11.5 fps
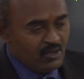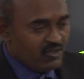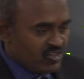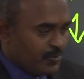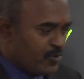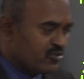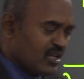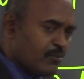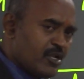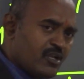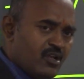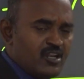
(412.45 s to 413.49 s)
Suppose
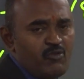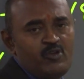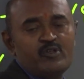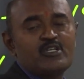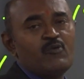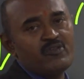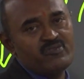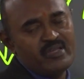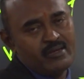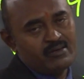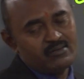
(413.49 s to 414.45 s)
American Revolution was there.